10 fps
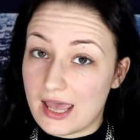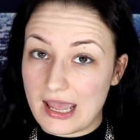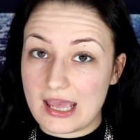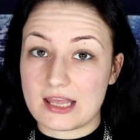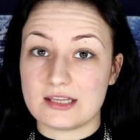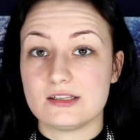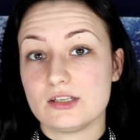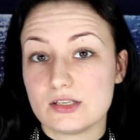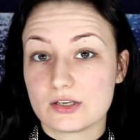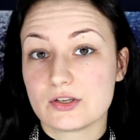and
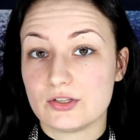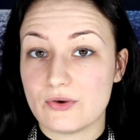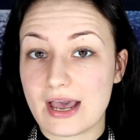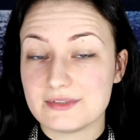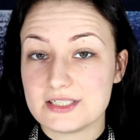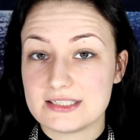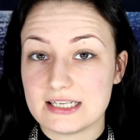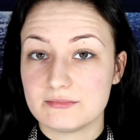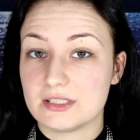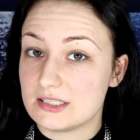you have the
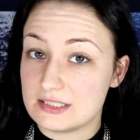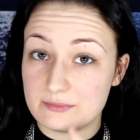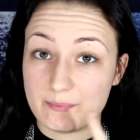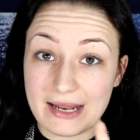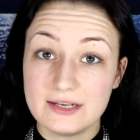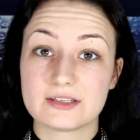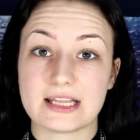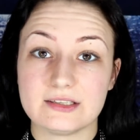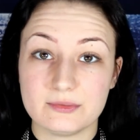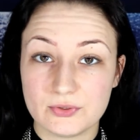statement this is better
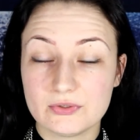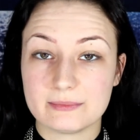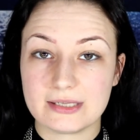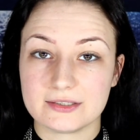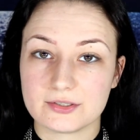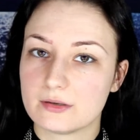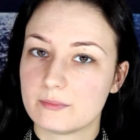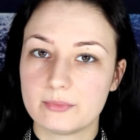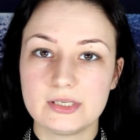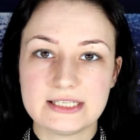than the beauty
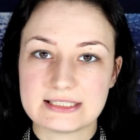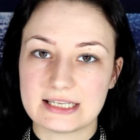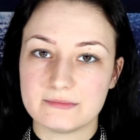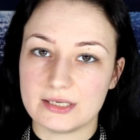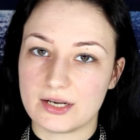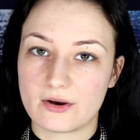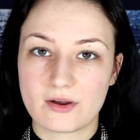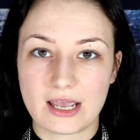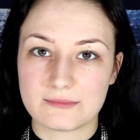blender, please let me know.